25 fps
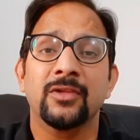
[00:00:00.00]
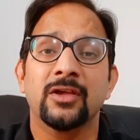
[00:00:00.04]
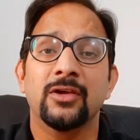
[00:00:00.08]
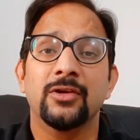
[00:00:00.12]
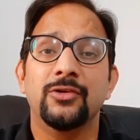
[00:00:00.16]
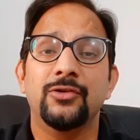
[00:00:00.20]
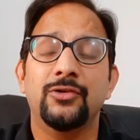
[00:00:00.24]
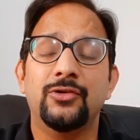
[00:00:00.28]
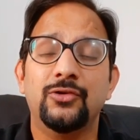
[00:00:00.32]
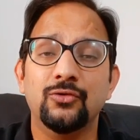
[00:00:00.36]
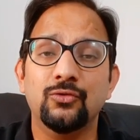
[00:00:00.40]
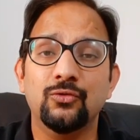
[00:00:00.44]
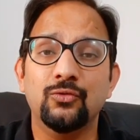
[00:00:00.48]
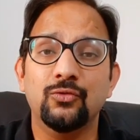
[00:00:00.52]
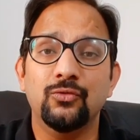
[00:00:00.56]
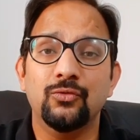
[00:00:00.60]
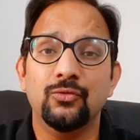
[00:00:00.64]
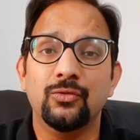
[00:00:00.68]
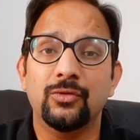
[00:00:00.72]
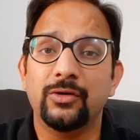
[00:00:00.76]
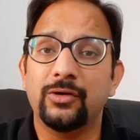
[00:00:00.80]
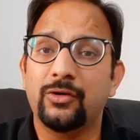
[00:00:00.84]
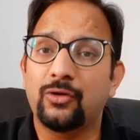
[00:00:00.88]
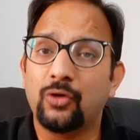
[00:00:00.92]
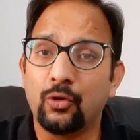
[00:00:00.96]
you
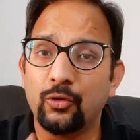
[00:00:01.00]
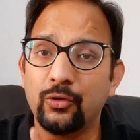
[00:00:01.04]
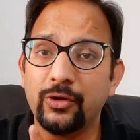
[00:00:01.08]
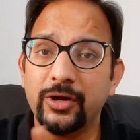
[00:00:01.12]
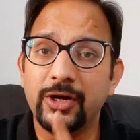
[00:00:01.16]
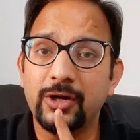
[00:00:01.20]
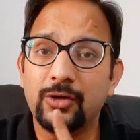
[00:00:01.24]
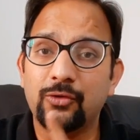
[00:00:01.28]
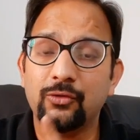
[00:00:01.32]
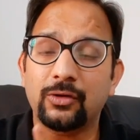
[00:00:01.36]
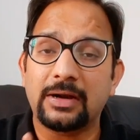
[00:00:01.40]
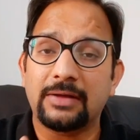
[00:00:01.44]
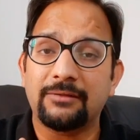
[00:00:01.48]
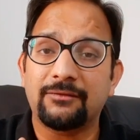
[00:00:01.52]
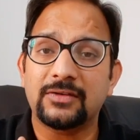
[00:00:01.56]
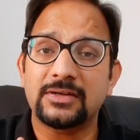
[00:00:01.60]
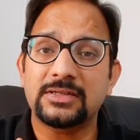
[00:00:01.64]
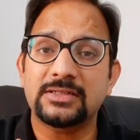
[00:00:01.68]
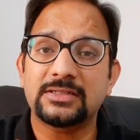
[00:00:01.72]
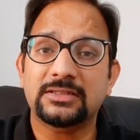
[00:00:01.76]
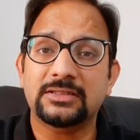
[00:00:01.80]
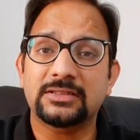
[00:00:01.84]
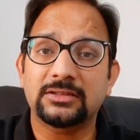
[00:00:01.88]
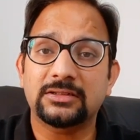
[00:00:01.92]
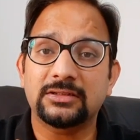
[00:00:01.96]
don't need to refer
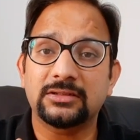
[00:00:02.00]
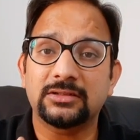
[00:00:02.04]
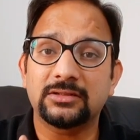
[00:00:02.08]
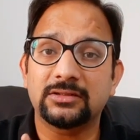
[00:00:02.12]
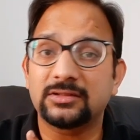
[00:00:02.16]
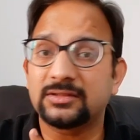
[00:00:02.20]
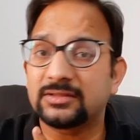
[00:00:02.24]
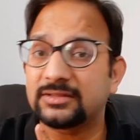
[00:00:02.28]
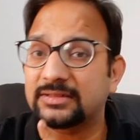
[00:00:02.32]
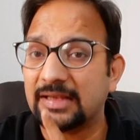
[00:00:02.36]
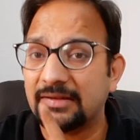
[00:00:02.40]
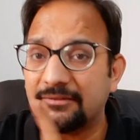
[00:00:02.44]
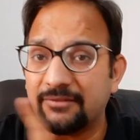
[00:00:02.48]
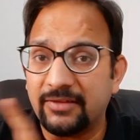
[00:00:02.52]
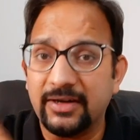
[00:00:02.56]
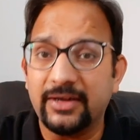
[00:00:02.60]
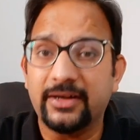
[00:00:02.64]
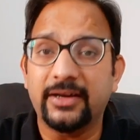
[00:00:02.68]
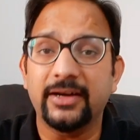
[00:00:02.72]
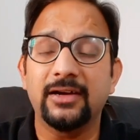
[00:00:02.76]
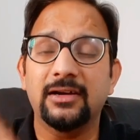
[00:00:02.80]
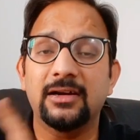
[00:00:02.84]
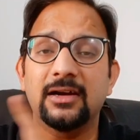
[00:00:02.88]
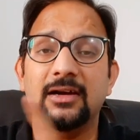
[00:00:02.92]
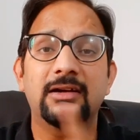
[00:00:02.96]

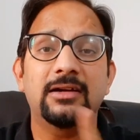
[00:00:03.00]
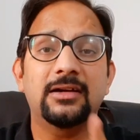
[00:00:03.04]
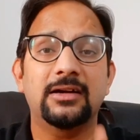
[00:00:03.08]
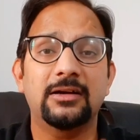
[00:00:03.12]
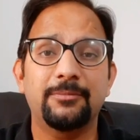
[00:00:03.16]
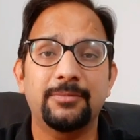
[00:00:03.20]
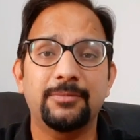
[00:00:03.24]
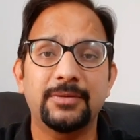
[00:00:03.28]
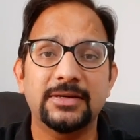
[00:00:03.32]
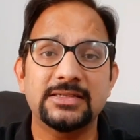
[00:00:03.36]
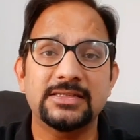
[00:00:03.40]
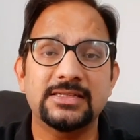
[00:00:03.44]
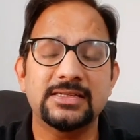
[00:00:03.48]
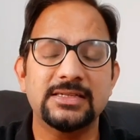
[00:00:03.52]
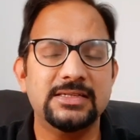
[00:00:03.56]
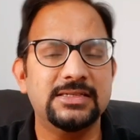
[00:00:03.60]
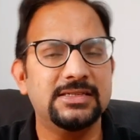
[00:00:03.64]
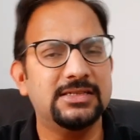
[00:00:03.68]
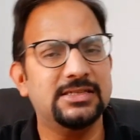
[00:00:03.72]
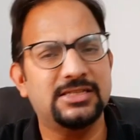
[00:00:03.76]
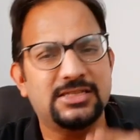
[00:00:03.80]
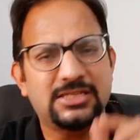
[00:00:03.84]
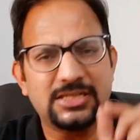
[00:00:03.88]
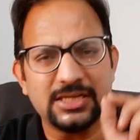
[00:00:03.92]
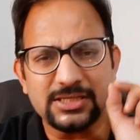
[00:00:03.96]
1700 pages,
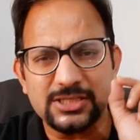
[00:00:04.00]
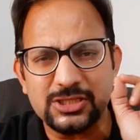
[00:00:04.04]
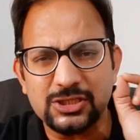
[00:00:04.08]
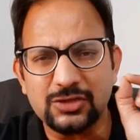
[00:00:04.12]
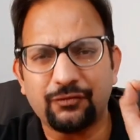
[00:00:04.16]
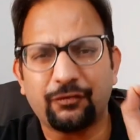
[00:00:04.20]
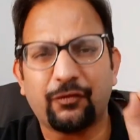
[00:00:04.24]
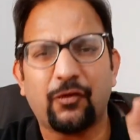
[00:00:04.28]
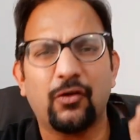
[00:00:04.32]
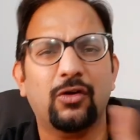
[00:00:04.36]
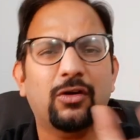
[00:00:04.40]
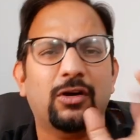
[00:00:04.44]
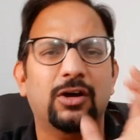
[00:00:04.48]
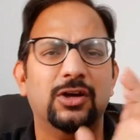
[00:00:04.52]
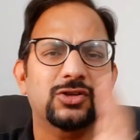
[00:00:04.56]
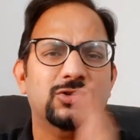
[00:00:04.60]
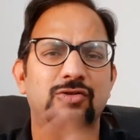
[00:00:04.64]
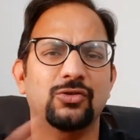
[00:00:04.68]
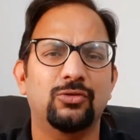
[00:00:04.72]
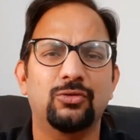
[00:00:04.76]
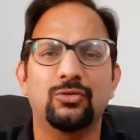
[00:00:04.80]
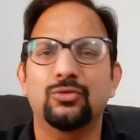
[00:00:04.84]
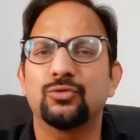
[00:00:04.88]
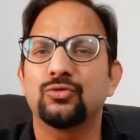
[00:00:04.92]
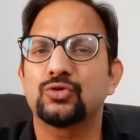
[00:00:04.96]
just focus
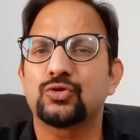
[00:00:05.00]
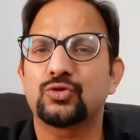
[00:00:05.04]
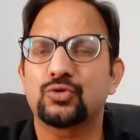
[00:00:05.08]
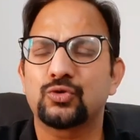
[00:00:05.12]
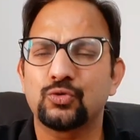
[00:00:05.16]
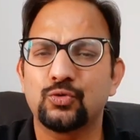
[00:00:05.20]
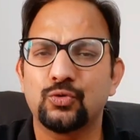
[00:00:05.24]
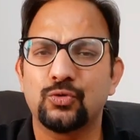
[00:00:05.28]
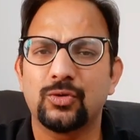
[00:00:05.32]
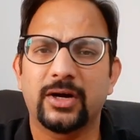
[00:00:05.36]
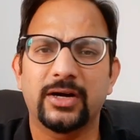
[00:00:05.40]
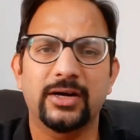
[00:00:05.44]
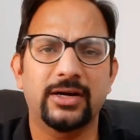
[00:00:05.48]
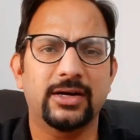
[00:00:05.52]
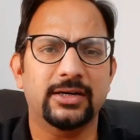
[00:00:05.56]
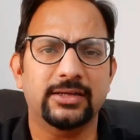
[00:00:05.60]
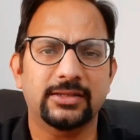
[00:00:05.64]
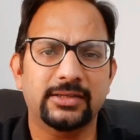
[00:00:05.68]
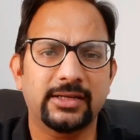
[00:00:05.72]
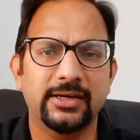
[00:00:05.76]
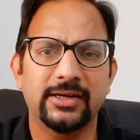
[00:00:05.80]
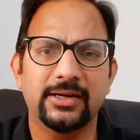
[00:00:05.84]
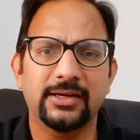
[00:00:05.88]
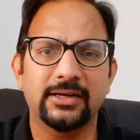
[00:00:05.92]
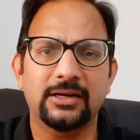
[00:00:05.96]
on those 200
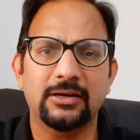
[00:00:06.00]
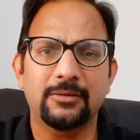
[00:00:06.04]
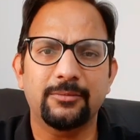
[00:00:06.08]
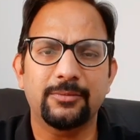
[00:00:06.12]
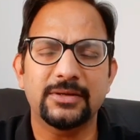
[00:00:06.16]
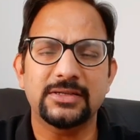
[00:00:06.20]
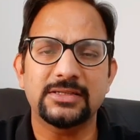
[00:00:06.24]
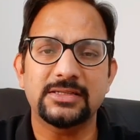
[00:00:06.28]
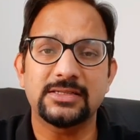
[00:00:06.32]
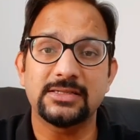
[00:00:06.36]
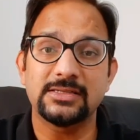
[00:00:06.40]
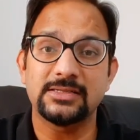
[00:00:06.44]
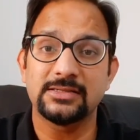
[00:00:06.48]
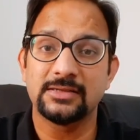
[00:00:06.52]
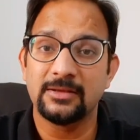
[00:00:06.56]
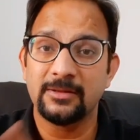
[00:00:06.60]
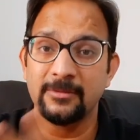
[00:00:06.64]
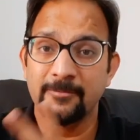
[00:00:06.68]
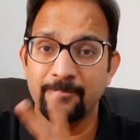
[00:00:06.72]
300 pages.